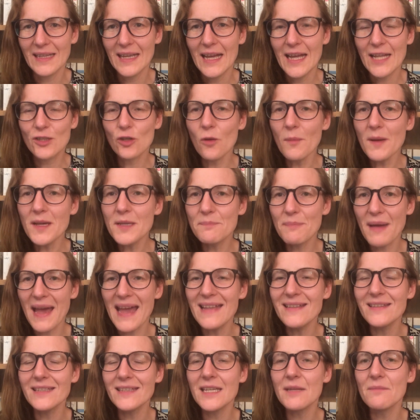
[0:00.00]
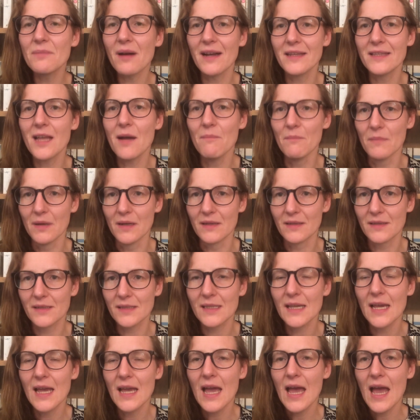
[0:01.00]
it's almost painting by
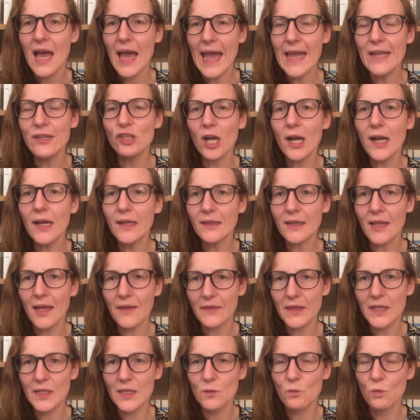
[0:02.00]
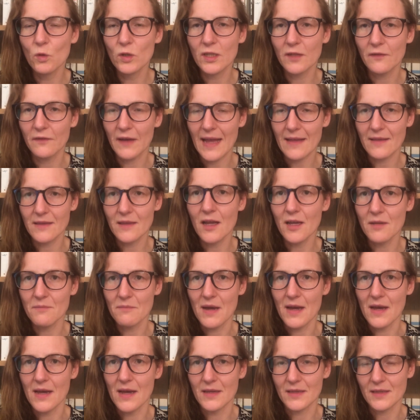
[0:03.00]
numbers. A child like this would have had
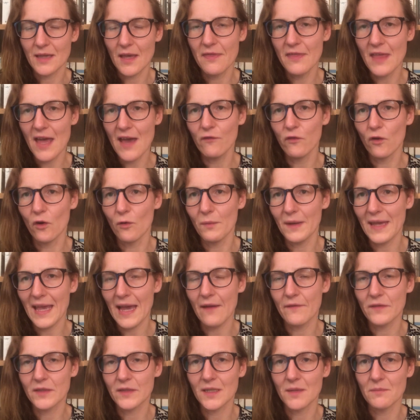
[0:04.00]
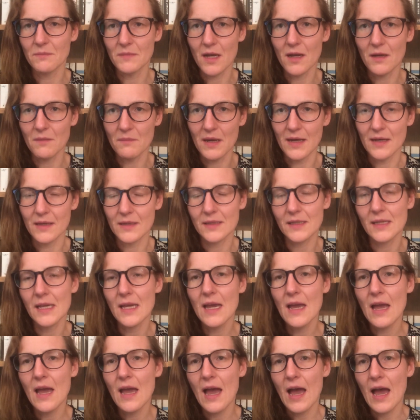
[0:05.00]
nightmares, and therefore we have some nightmares.
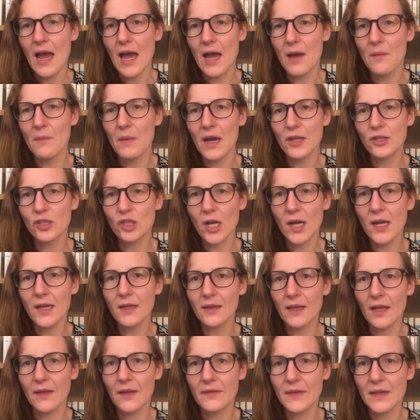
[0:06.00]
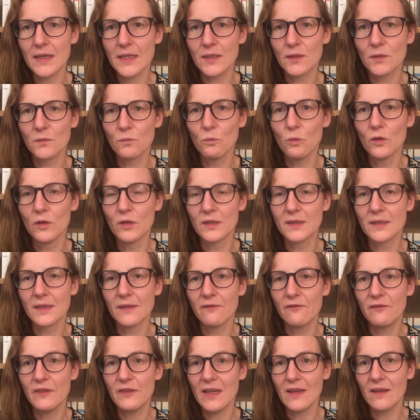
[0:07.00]
Um, a child like this would
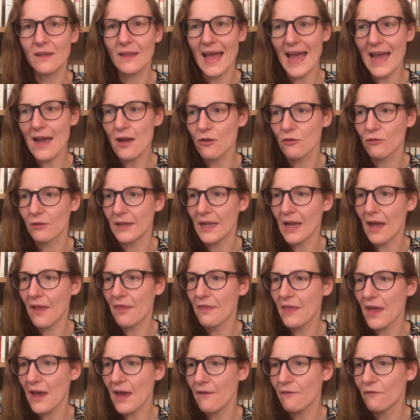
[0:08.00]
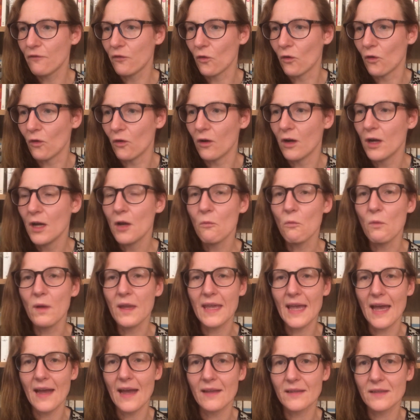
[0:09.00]
feel angry, and therefore
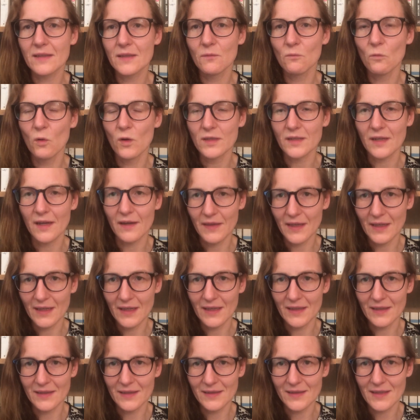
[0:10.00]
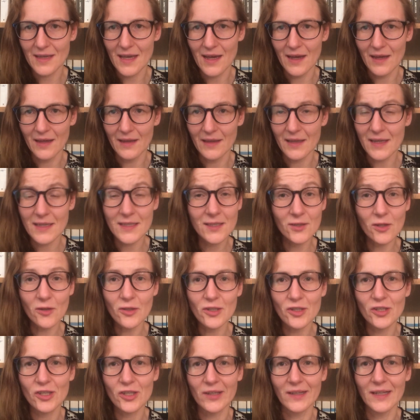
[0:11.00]
we get what I think is an
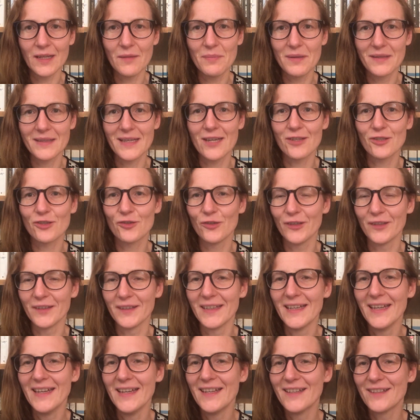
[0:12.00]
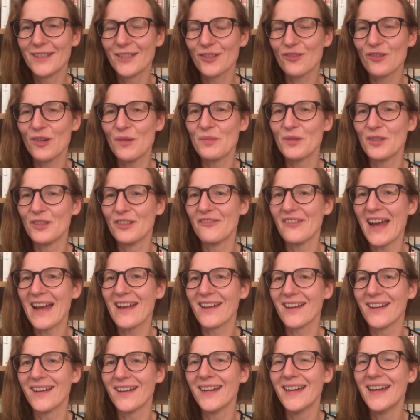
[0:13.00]
astonishingly pedestrian description of
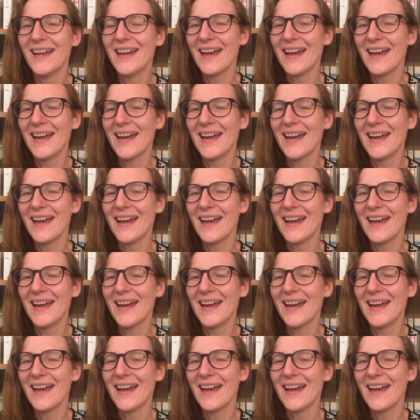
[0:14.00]
anger